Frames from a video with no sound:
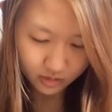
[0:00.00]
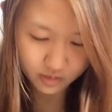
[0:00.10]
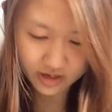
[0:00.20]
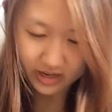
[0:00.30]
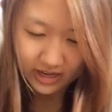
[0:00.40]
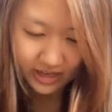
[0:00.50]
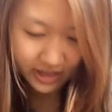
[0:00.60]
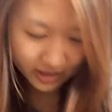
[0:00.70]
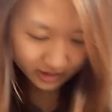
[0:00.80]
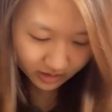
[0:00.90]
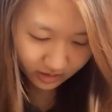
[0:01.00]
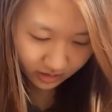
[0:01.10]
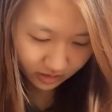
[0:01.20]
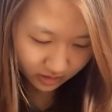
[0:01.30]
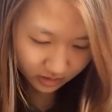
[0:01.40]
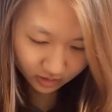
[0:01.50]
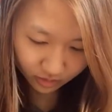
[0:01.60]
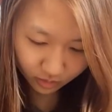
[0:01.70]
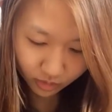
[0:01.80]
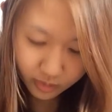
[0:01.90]
Okay.
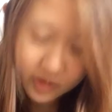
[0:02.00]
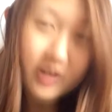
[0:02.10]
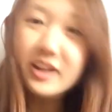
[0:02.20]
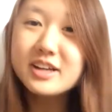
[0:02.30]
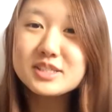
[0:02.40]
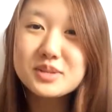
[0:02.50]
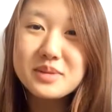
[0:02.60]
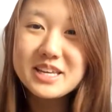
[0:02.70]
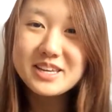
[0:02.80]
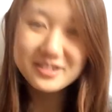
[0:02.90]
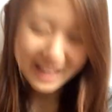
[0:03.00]
Oh my god, I got so many cute